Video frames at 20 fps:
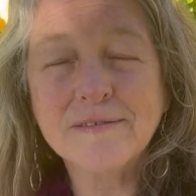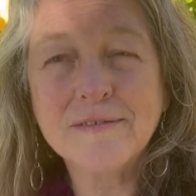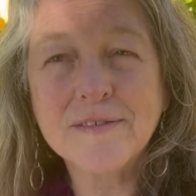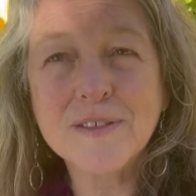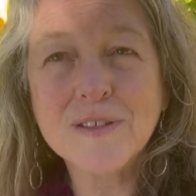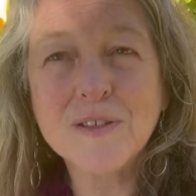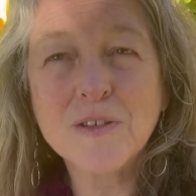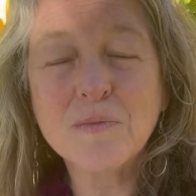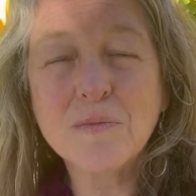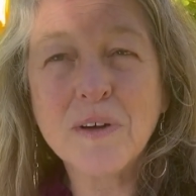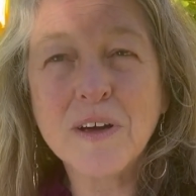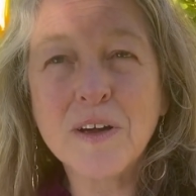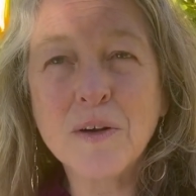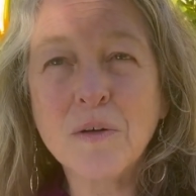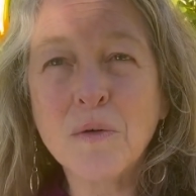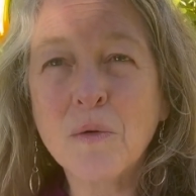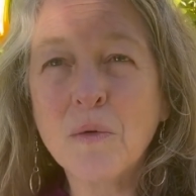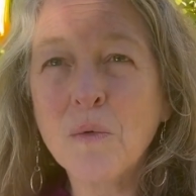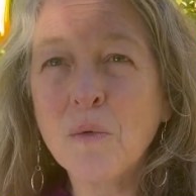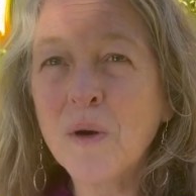So, but
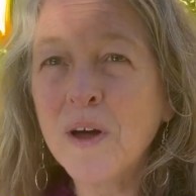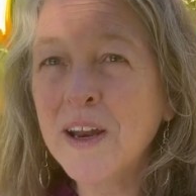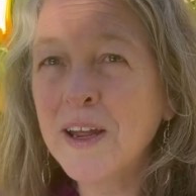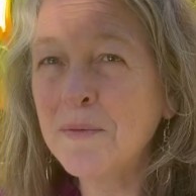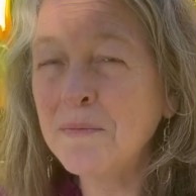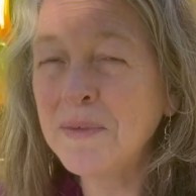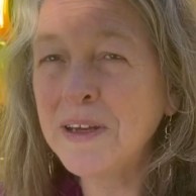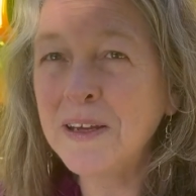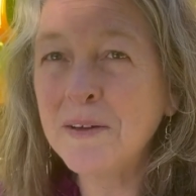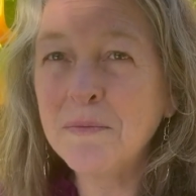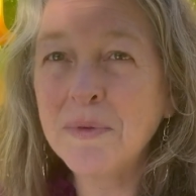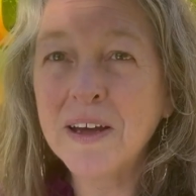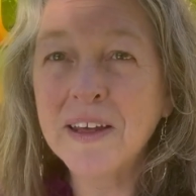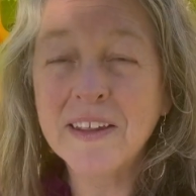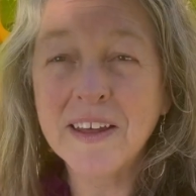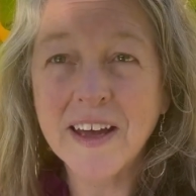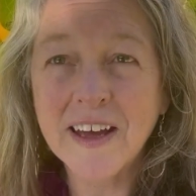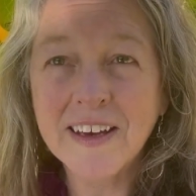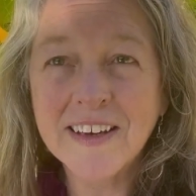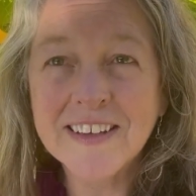what I mean by
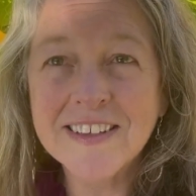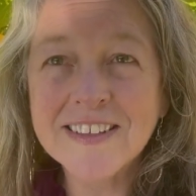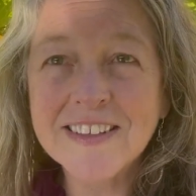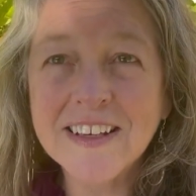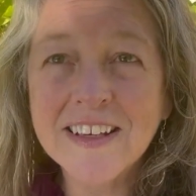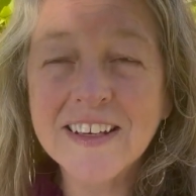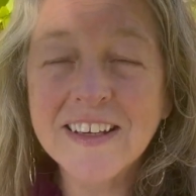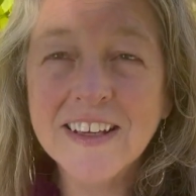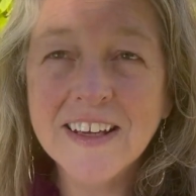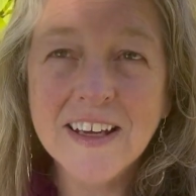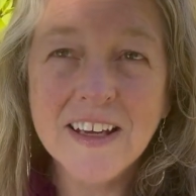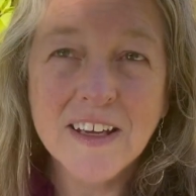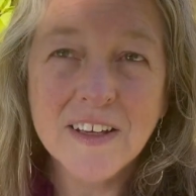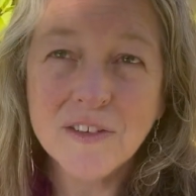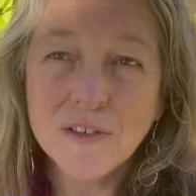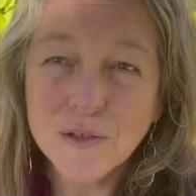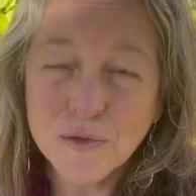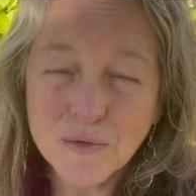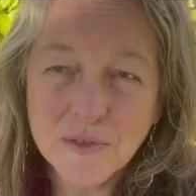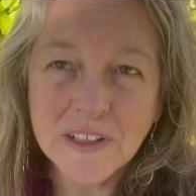that is that
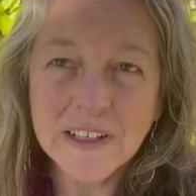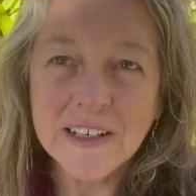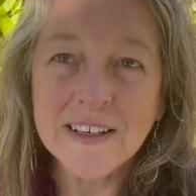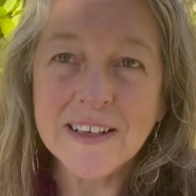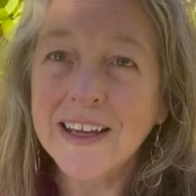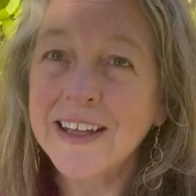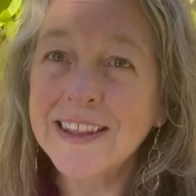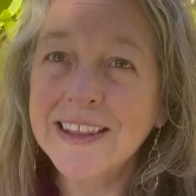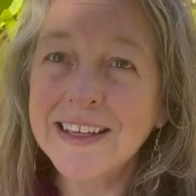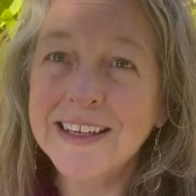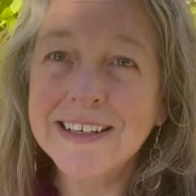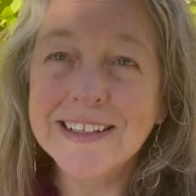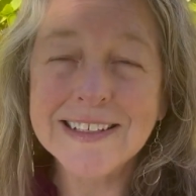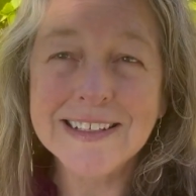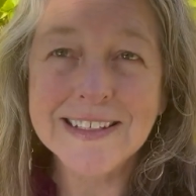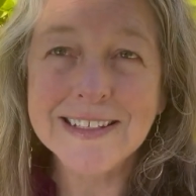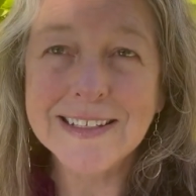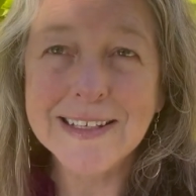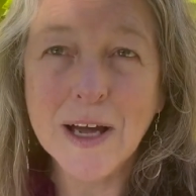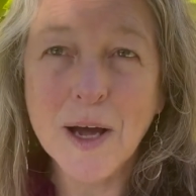there's really nothing to
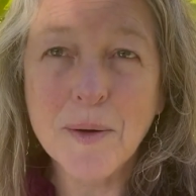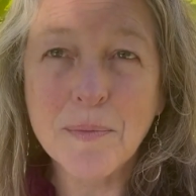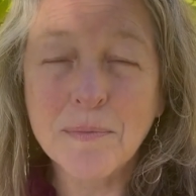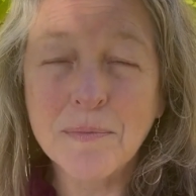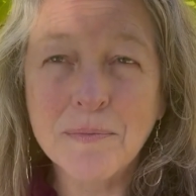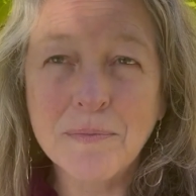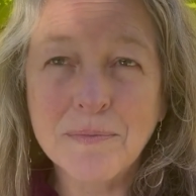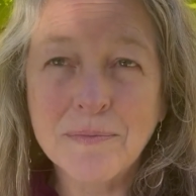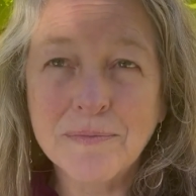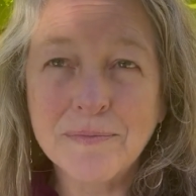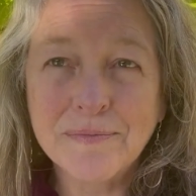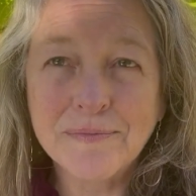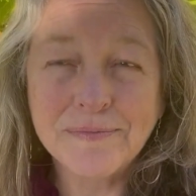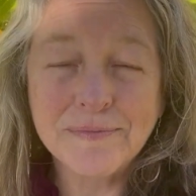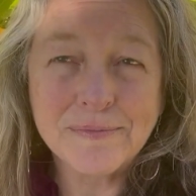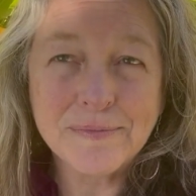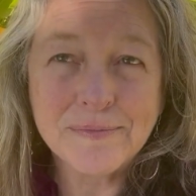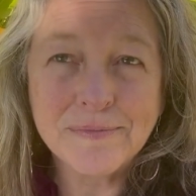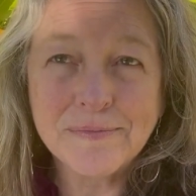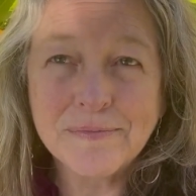stop
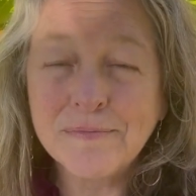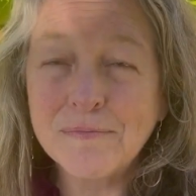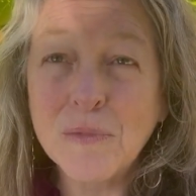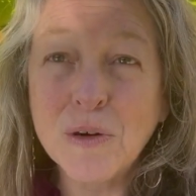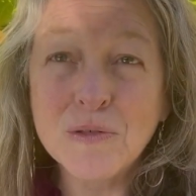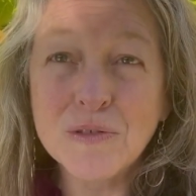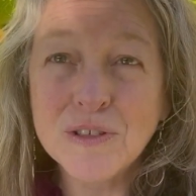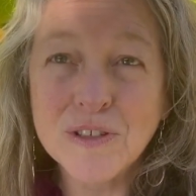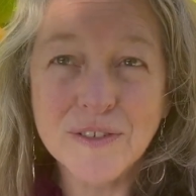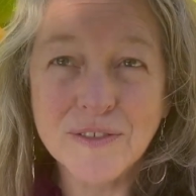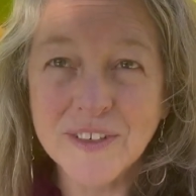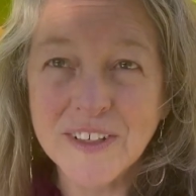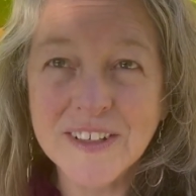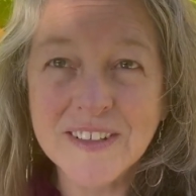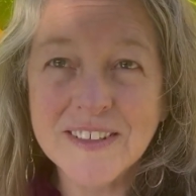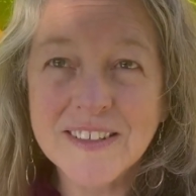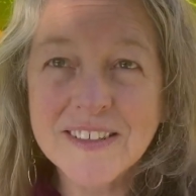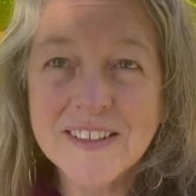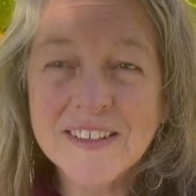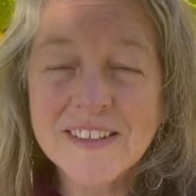most of
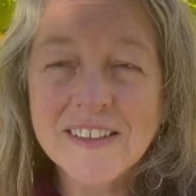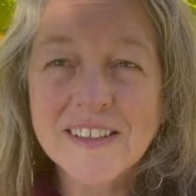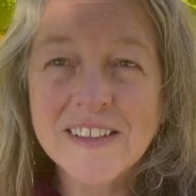us